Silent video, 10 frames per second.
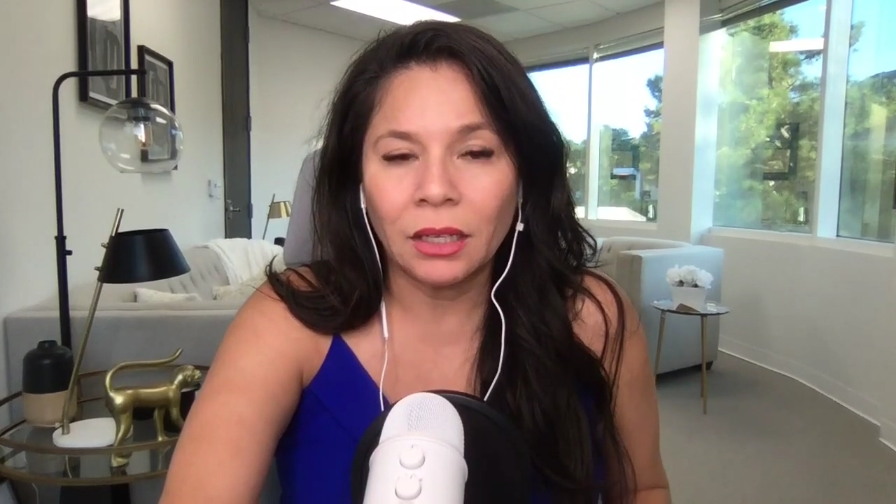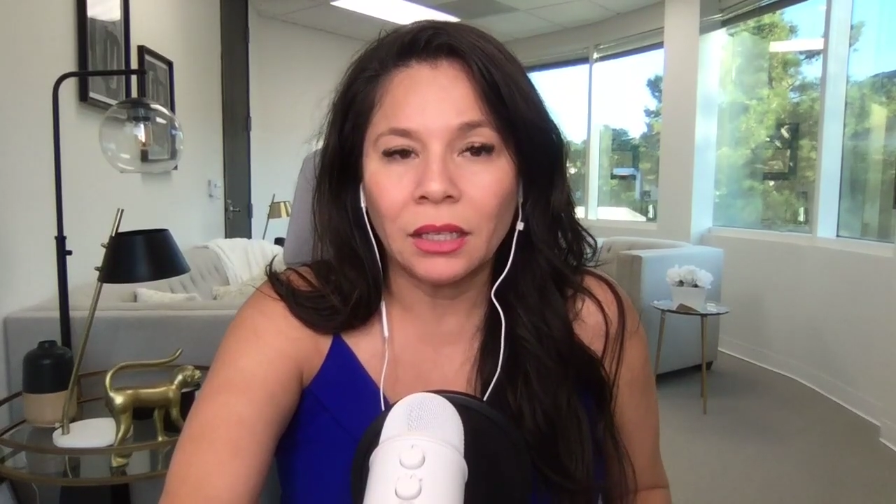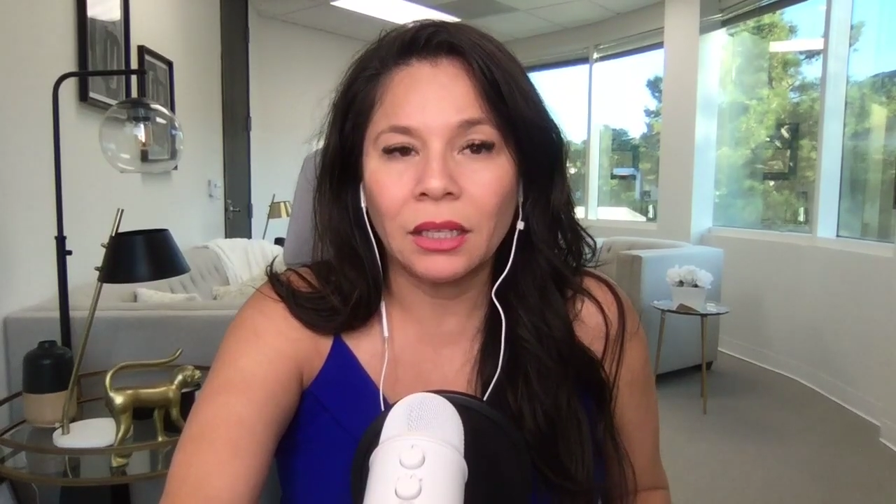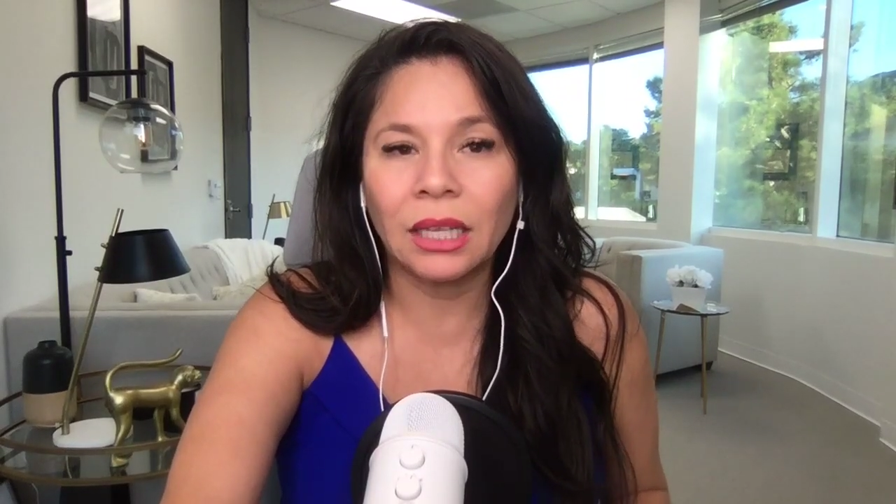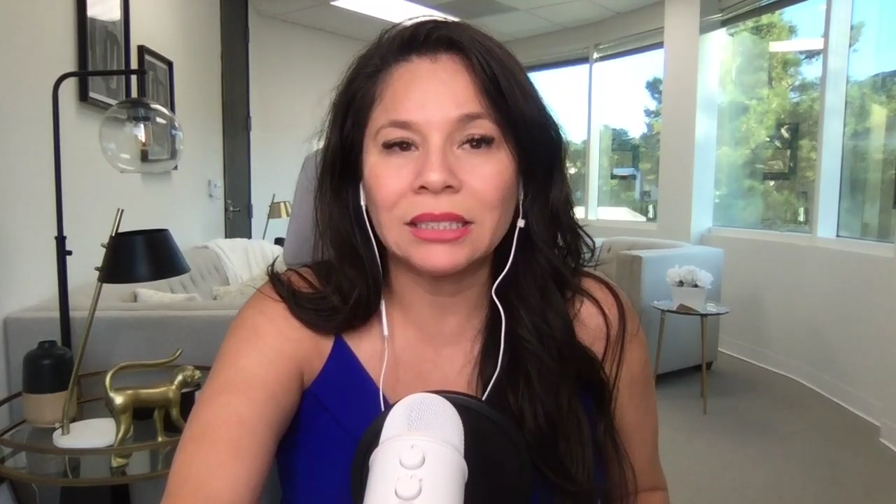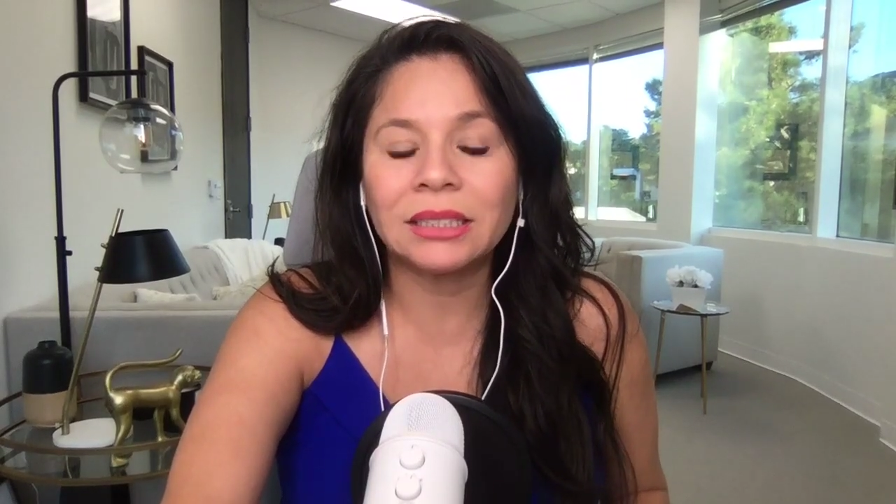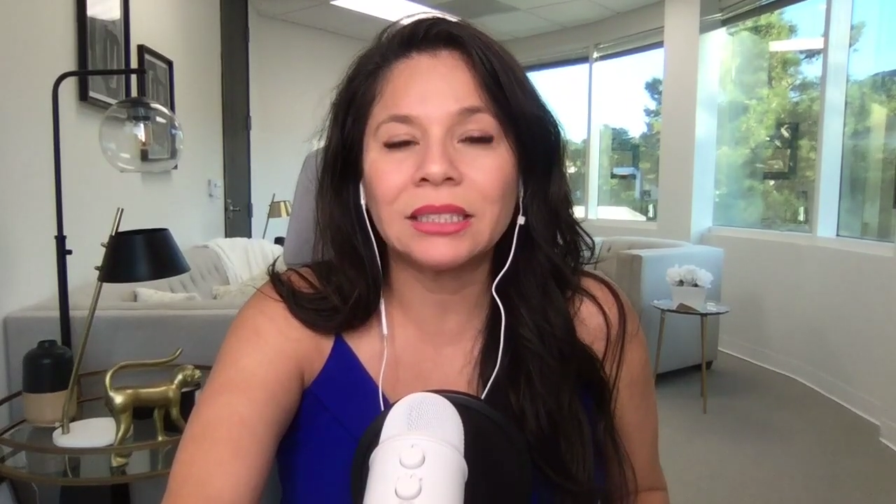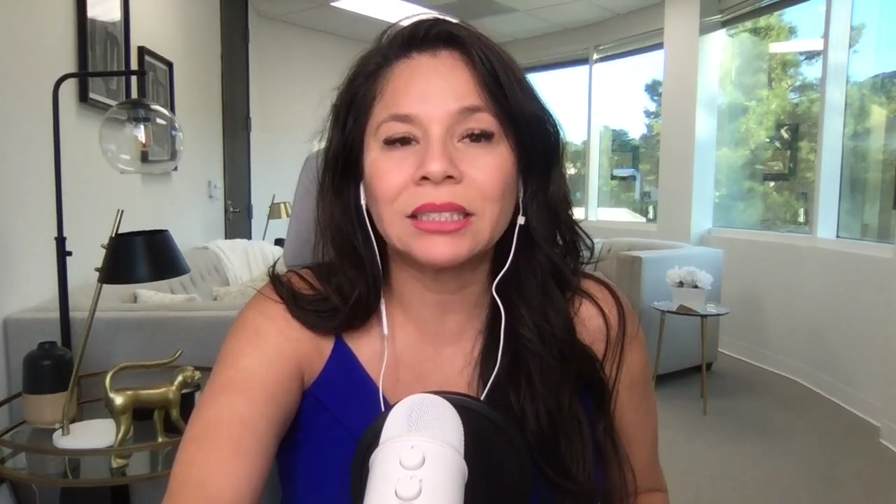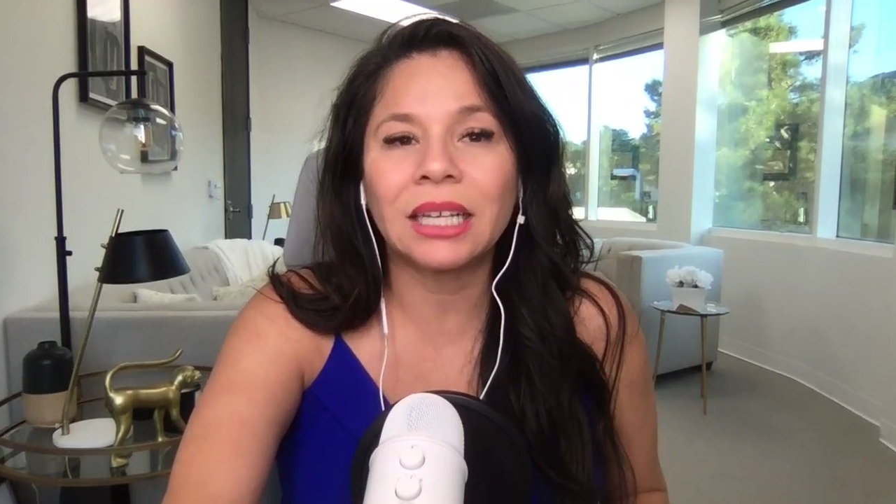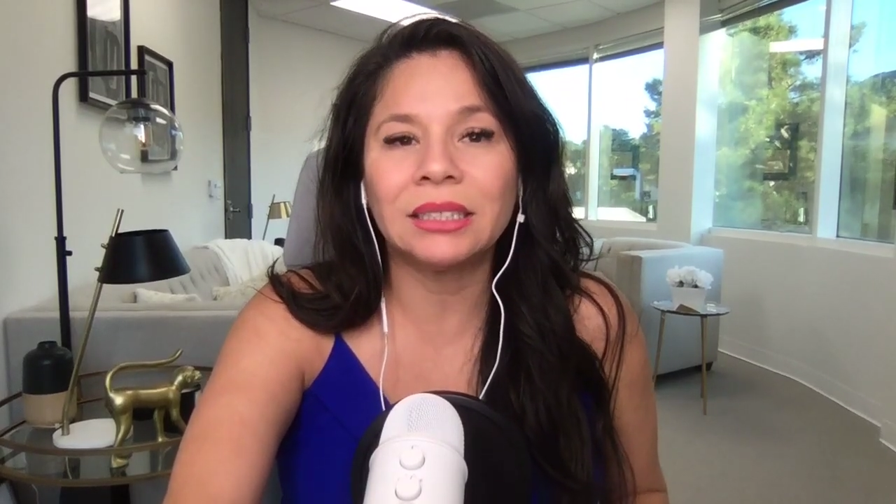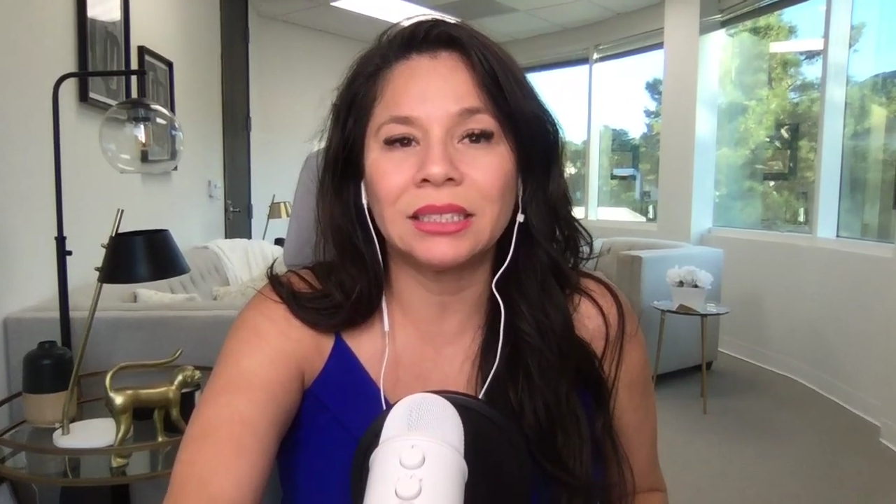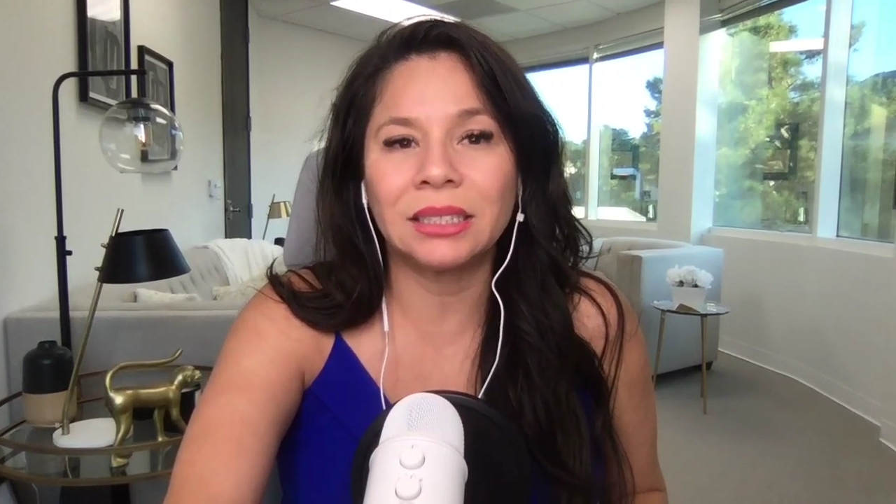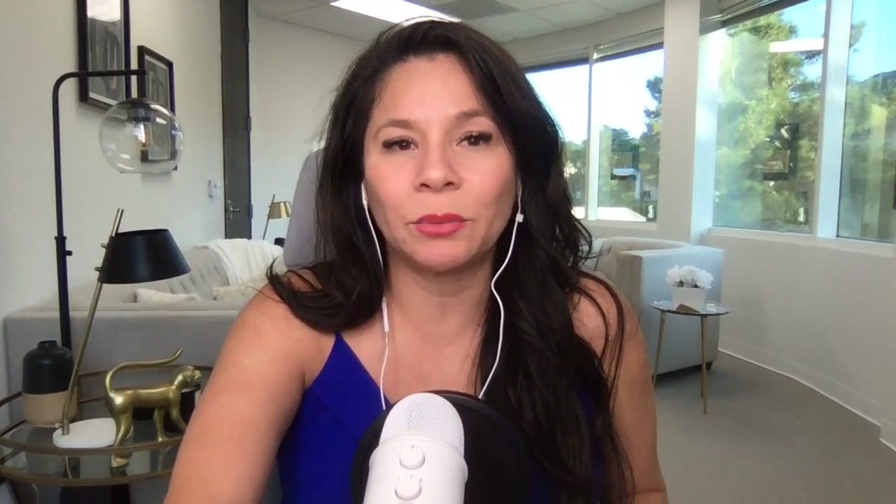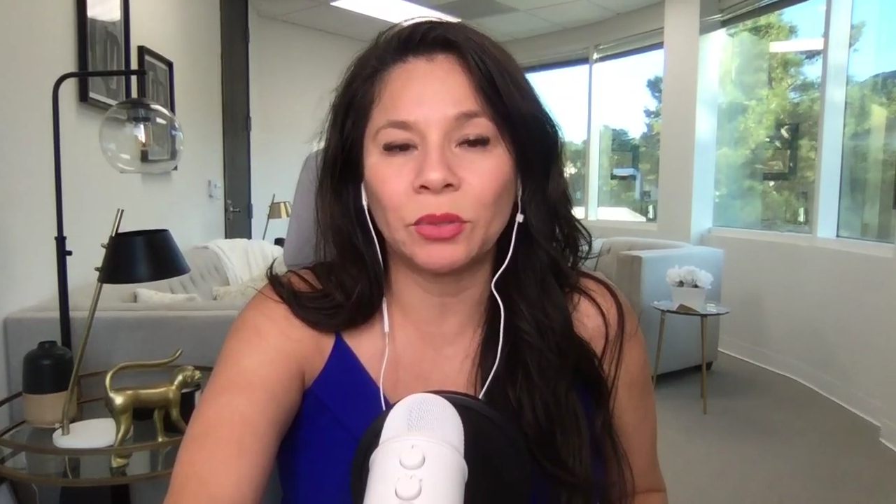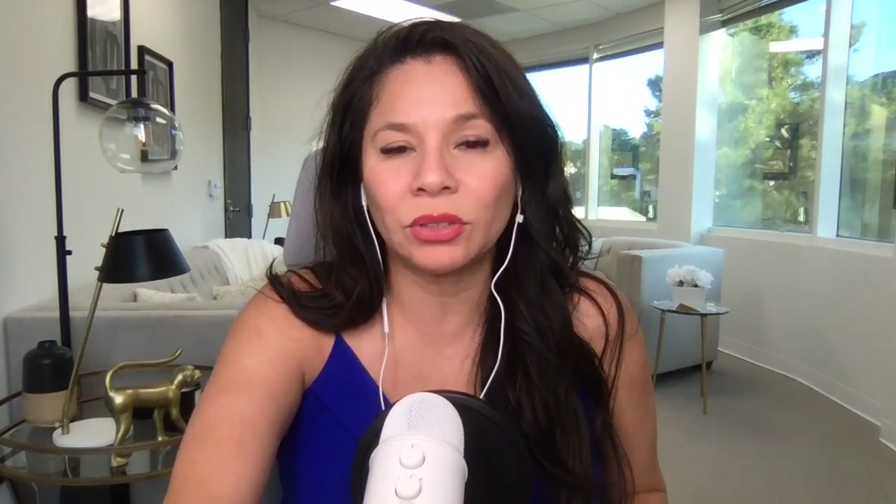Let's discuss the typical